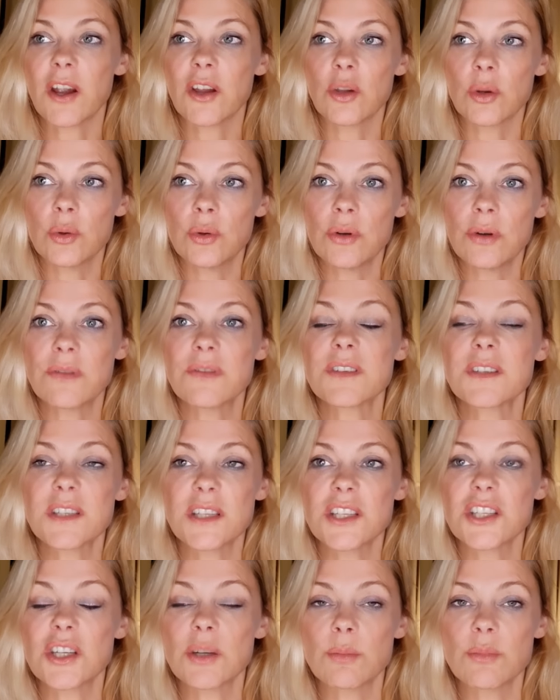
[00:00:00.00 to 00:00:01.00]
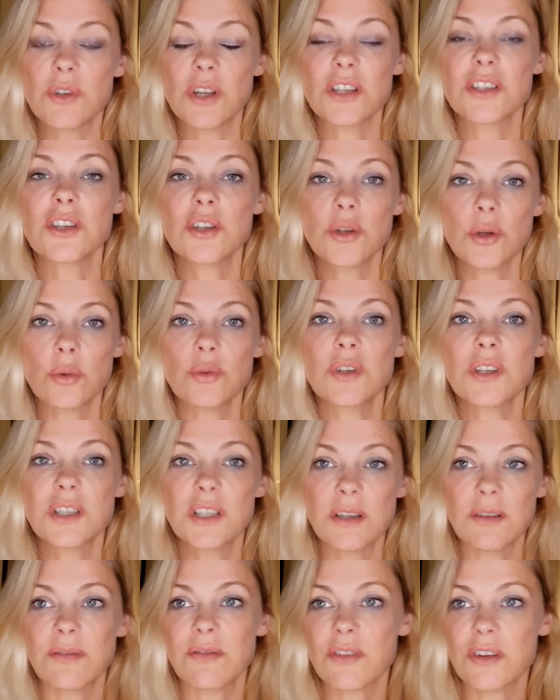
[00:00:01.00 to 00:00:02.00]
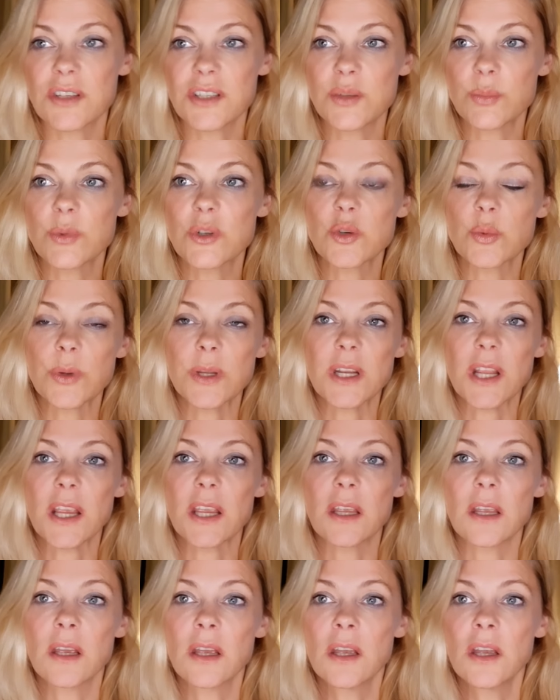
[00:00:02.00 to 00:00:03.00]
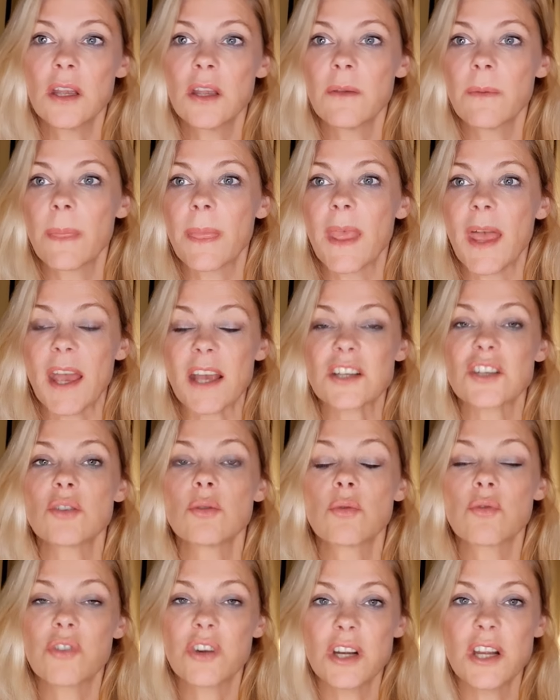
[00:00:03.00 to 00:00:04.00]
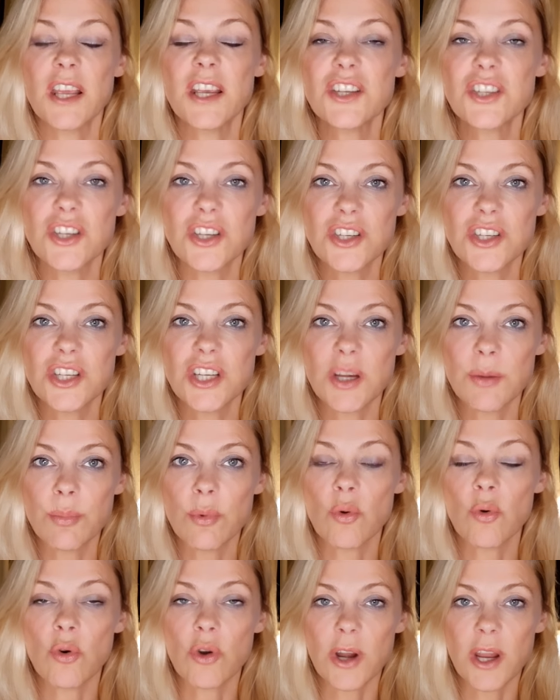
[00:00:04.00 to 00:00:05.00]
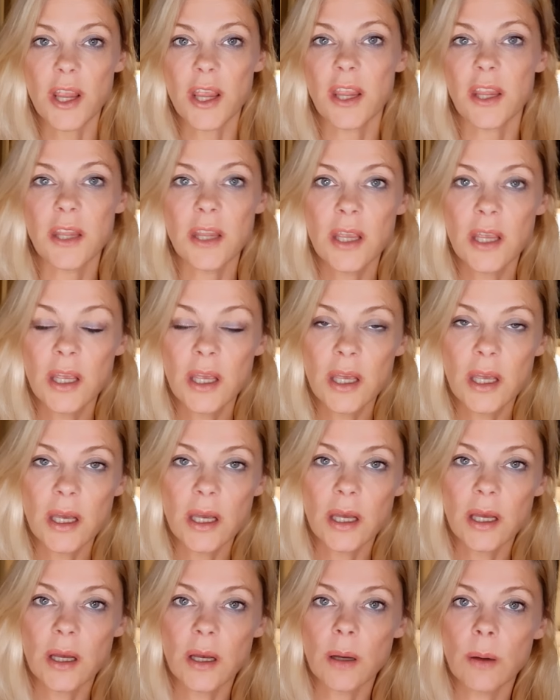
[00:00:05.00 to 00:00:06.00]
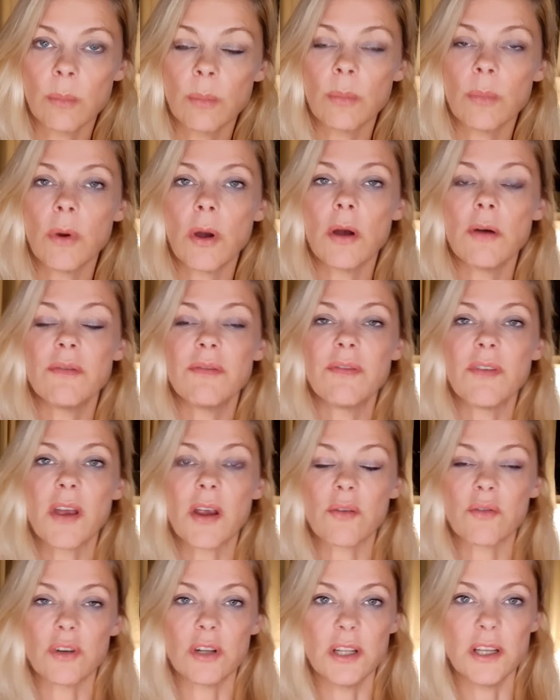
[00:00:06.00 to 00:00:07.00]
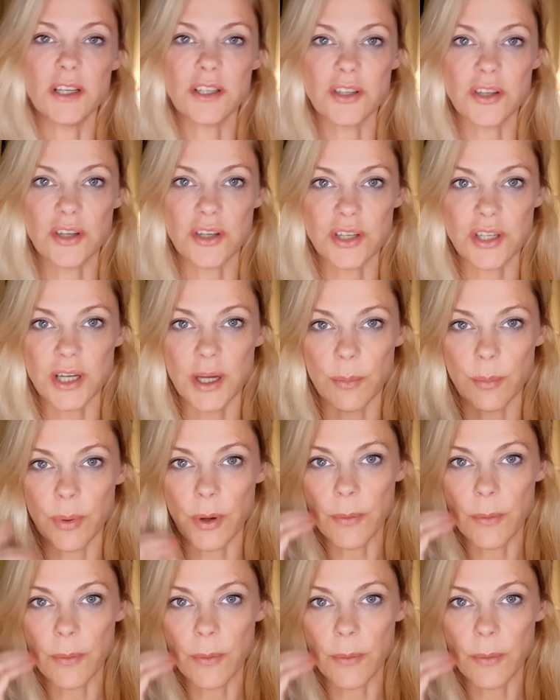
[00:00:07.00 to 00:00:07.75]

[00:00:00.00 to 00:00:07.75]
Your nervous system doesn't know the difference between a actual relationship or a affair relationship.